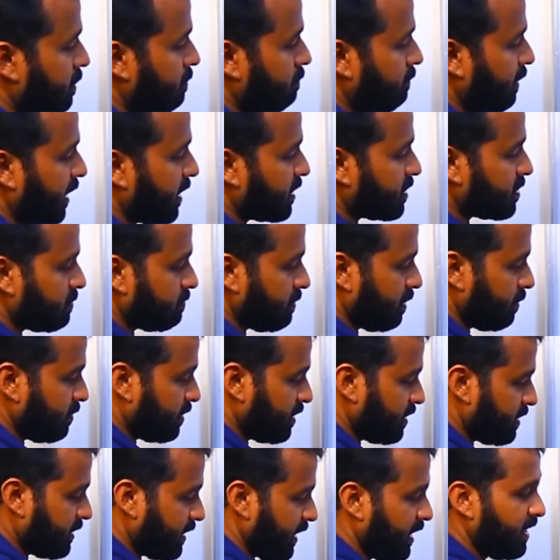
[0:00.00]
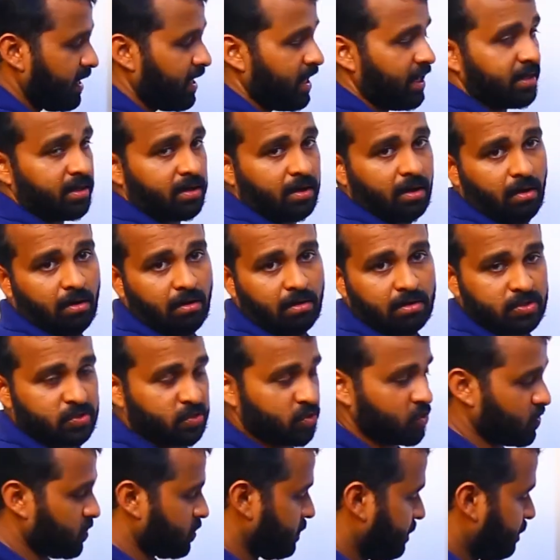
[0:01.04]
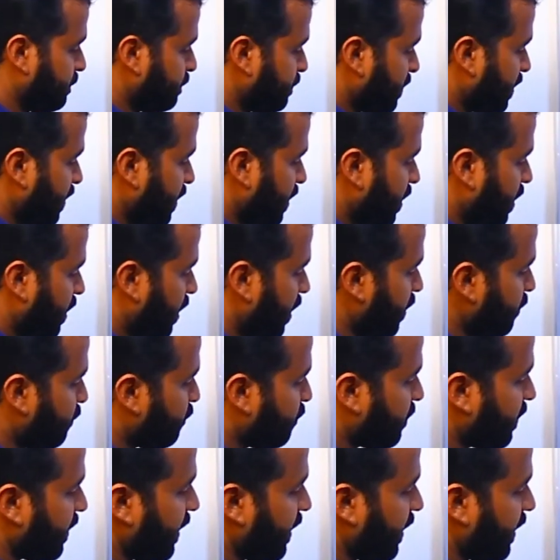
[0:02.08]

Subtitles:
maximum 10 electrons. F